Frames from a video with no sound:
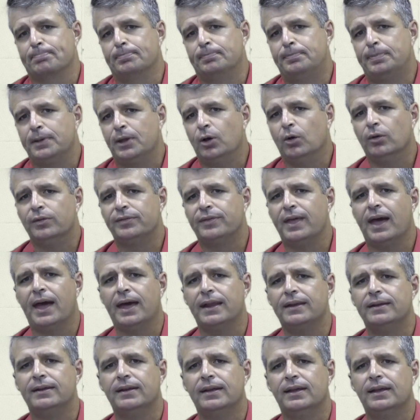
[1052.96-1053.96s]
Beyond
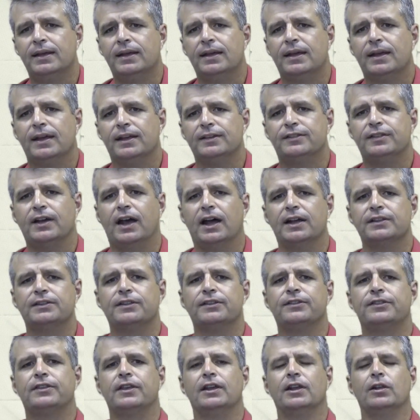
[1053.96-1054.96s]
that, it's hard to
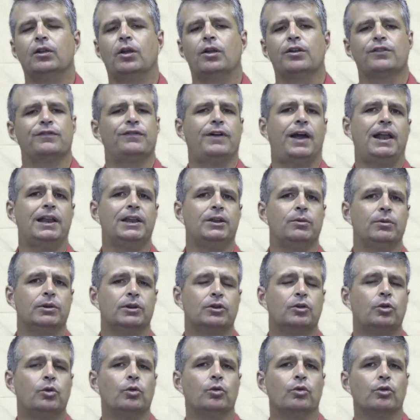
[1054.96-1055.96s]
see a lot of value in
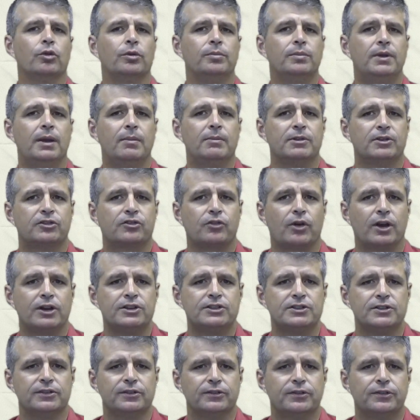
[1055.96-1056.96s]
courtroom
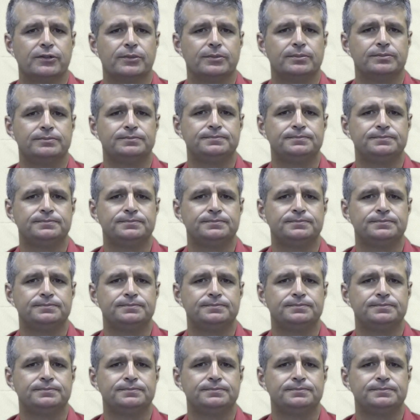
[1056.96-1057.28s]
demonstrations.